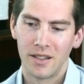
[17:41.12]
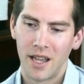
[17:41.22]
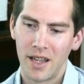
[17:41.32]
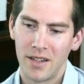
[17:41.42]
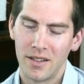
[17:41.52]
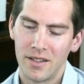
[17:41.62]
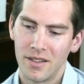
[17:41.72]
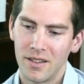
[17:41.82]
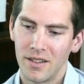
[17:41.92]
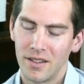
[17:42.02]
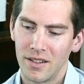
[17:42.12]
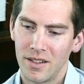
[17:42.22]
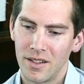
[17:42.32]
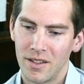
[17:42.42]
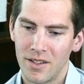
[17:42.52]
And
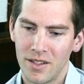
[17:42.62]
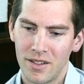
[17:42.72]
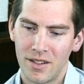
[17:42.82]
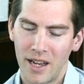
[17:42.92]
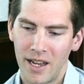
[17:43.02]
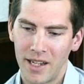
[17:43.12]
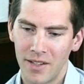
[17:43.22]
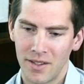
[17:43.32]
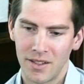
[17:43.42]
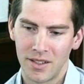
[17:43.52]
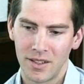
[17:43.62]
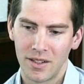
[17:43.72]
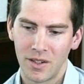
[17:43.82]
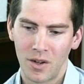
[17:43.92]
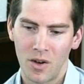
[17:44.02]
I guess
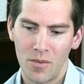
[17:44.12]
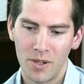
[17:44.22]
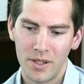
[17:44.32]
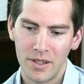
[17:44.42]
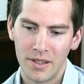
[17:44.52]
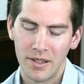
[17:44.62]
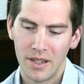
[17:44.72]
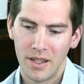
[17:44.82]
the common